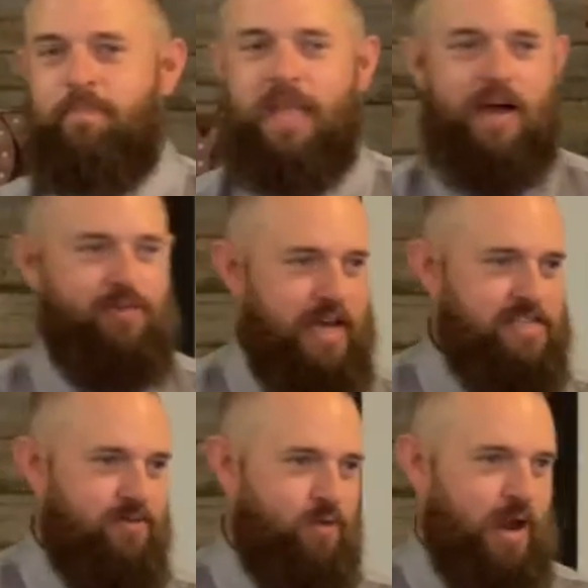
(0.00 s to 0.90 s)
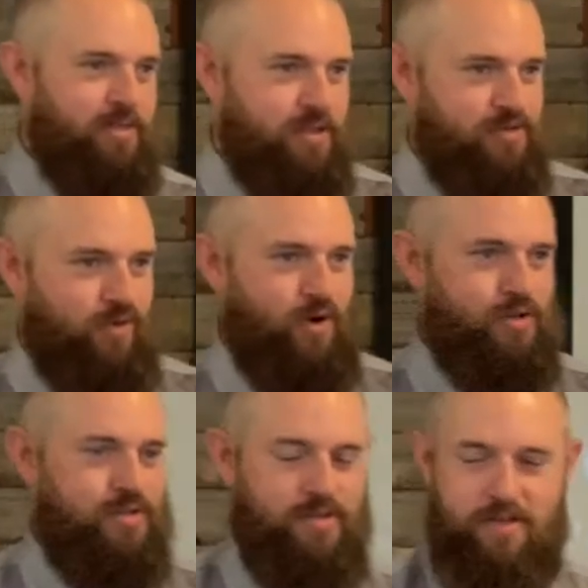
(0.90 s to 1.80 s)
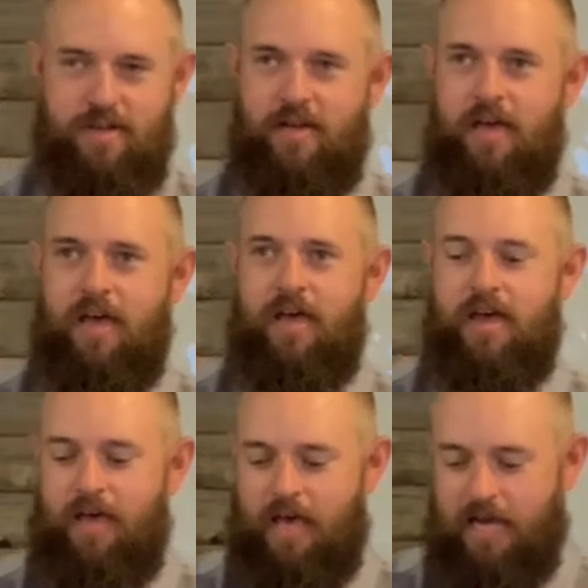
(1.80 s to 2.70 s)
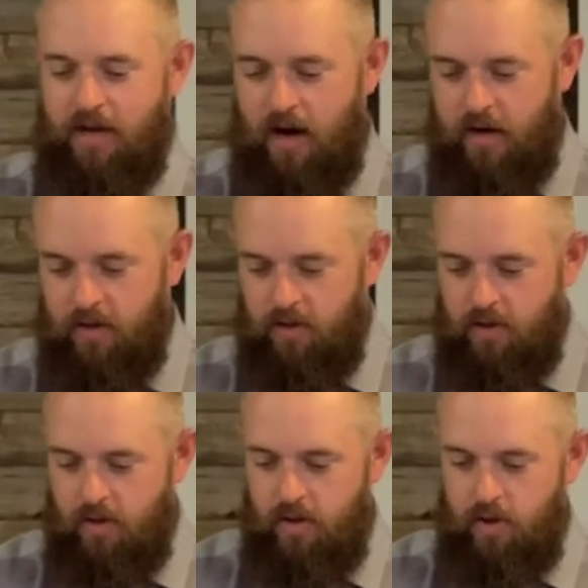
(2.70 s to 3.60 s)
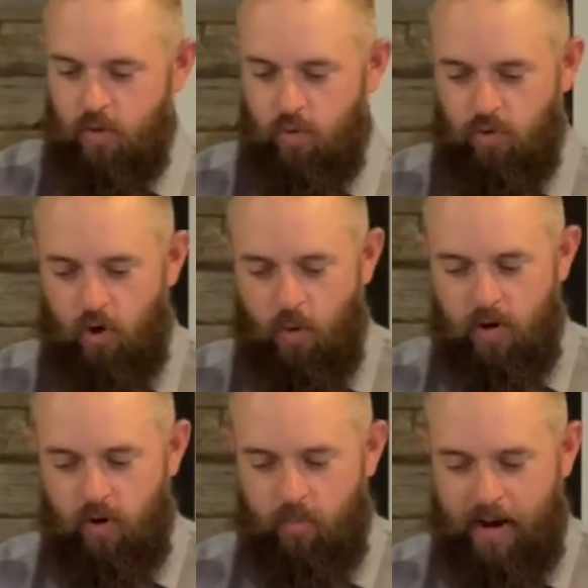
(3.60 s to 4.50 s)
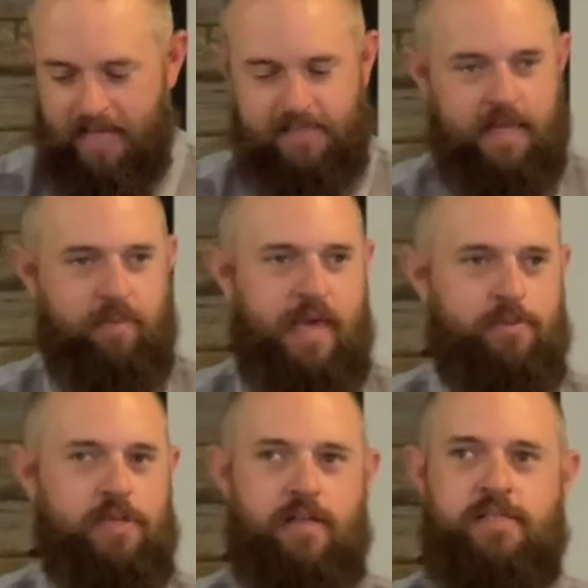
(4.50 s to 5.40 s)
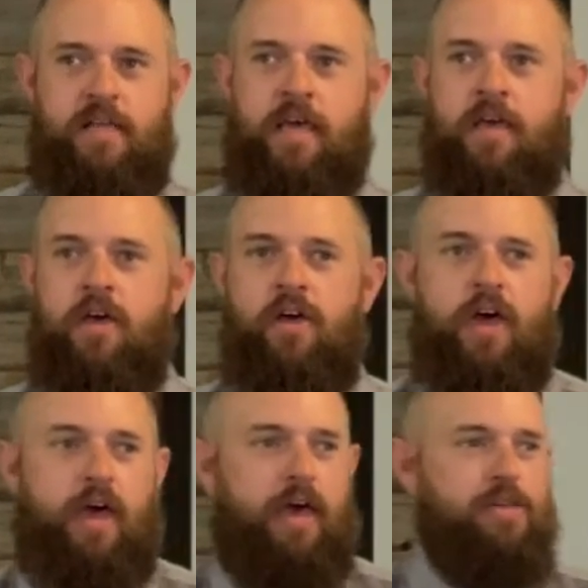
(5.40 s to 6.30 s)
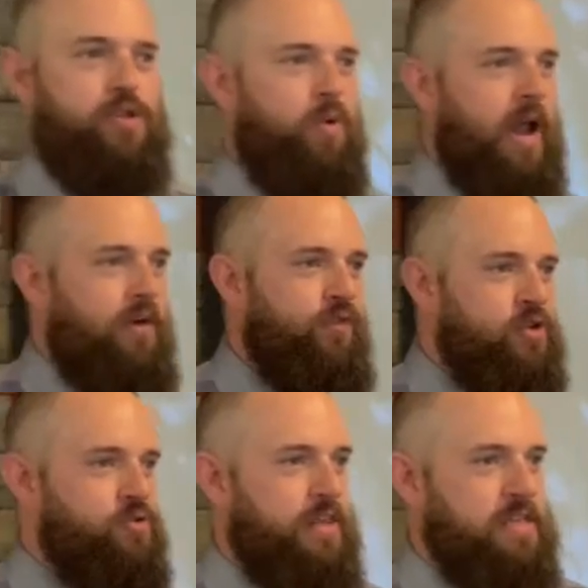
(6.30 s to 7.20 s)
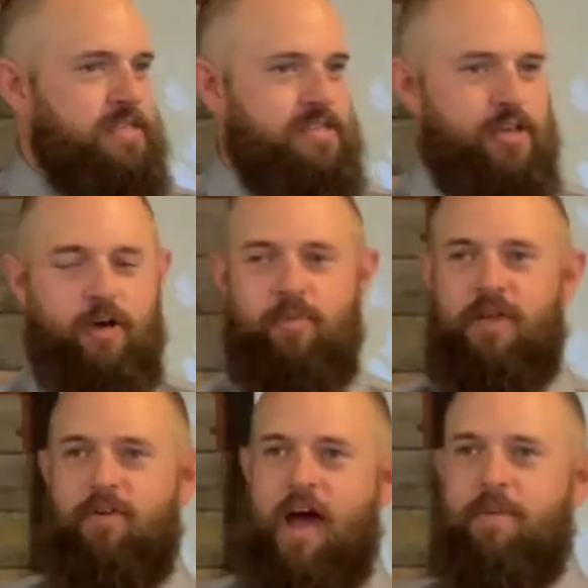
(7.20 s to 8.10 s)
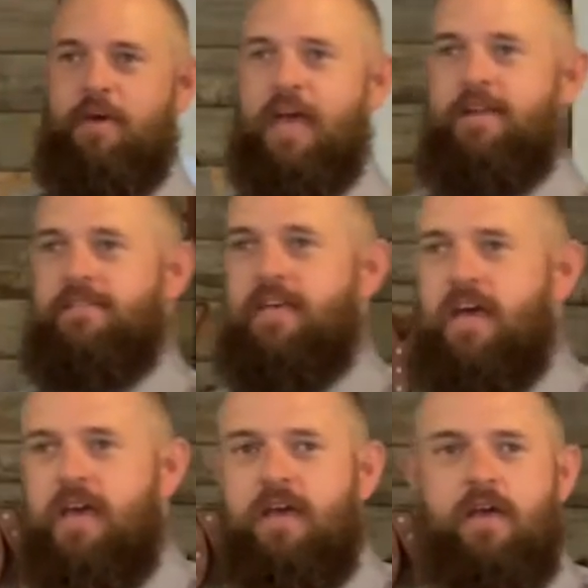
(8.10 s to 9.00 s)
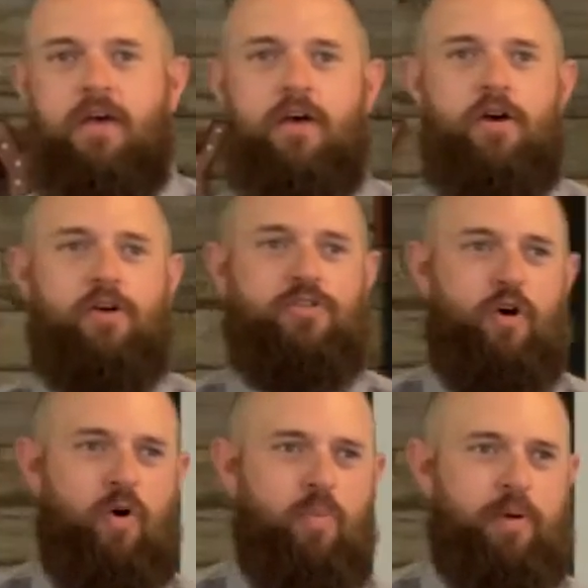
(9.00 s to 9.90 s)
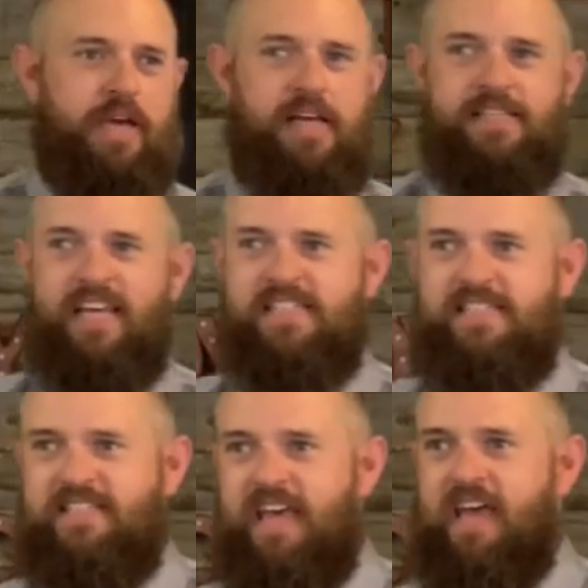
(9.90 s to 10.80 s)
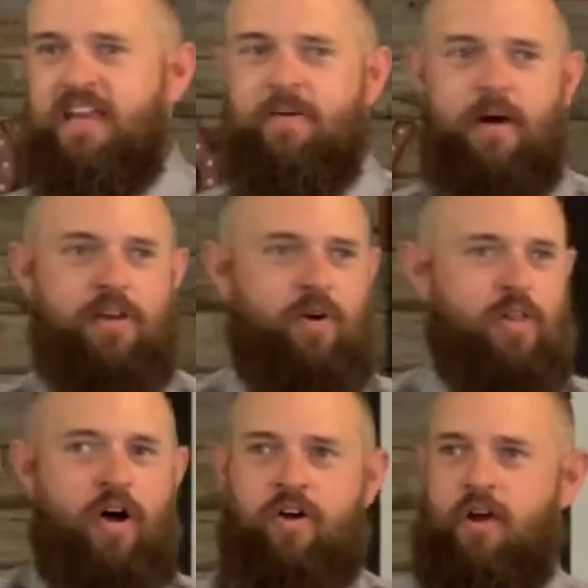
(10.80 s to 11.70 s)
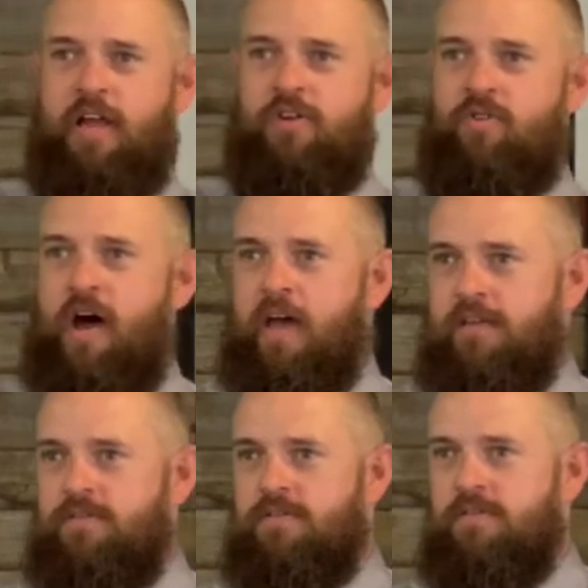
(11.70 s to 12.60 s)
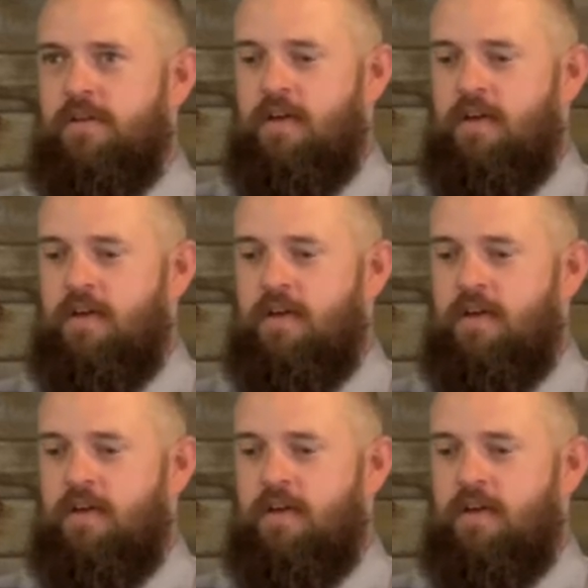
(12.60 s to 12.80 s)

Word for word: Have you guys ever read this verse and gone, no one who abides in him keeps on sinning. So when I first read this as a young believer, I began to say, so because I sinned, am I no longer in Christ?